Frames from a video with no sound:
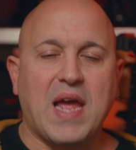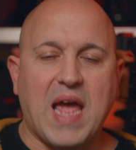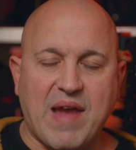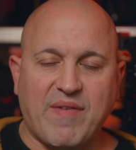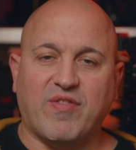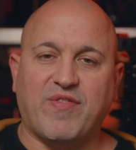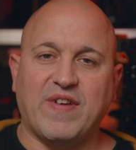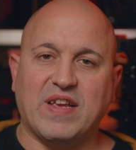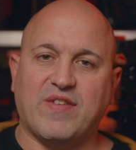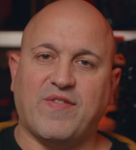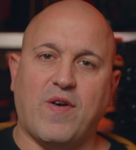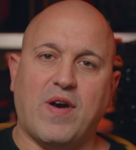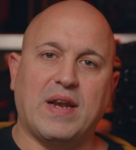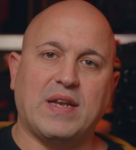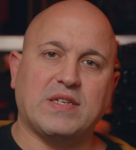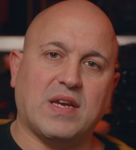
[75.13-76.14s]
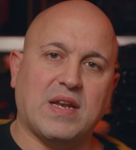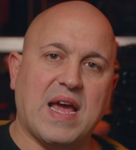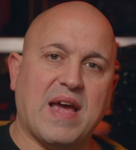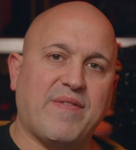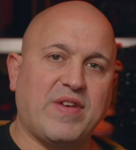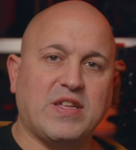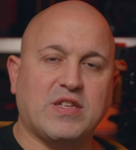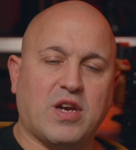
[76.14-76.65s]
Everything's fine. It's going to
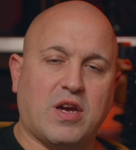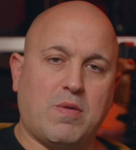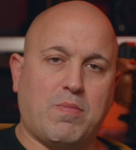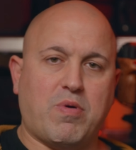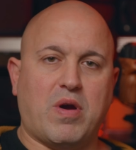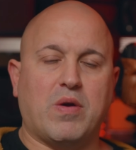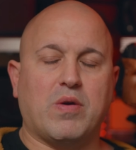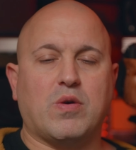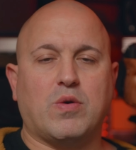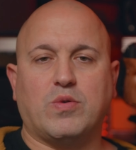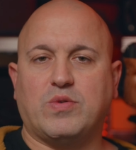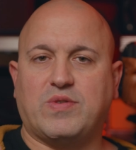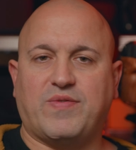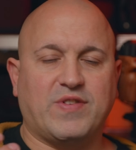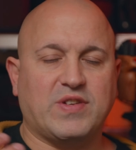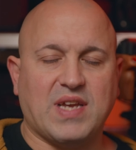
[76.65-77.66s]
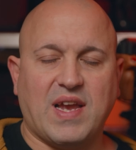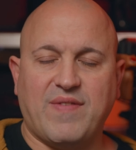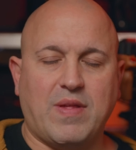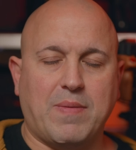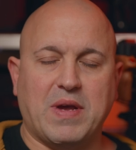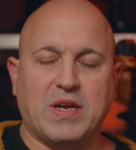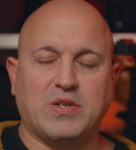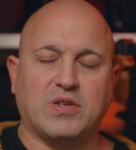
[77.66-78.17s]
have internal protocols for
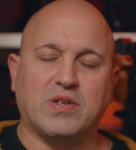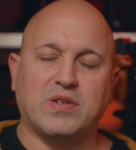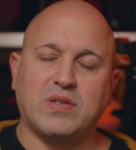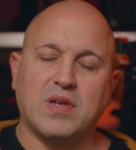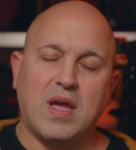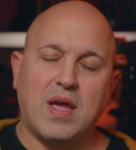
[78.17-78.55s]
safety measures